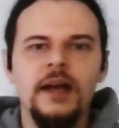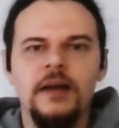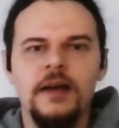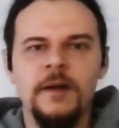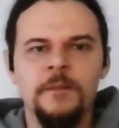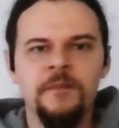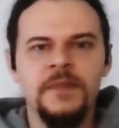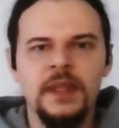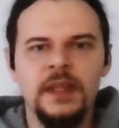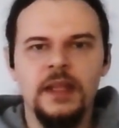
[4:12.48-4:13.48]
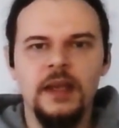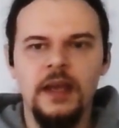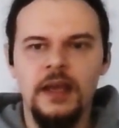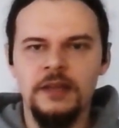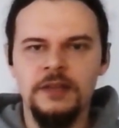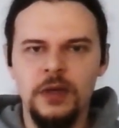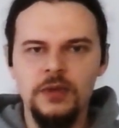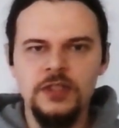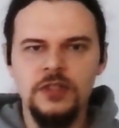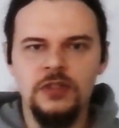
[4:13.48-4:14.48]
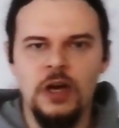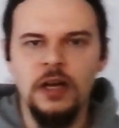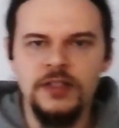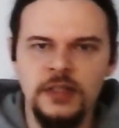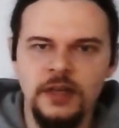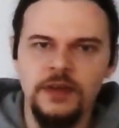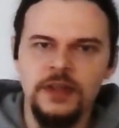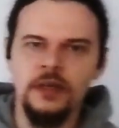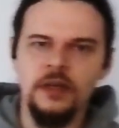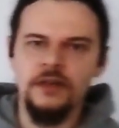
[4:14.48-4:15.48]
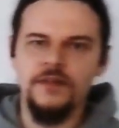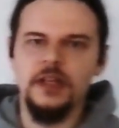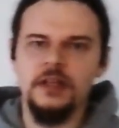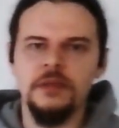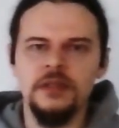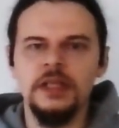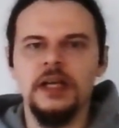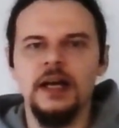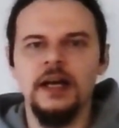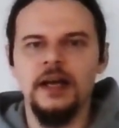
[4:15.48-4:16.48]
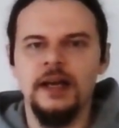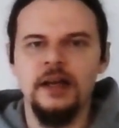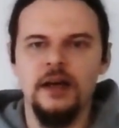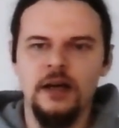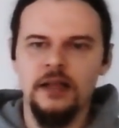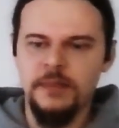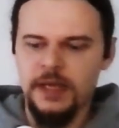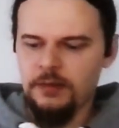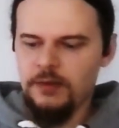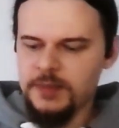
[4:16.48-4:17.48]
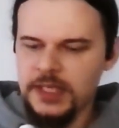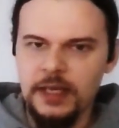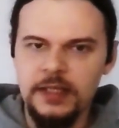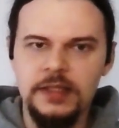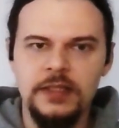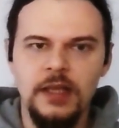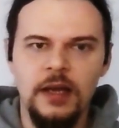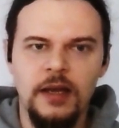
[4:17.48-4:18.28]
And those talks and everything are available on my website.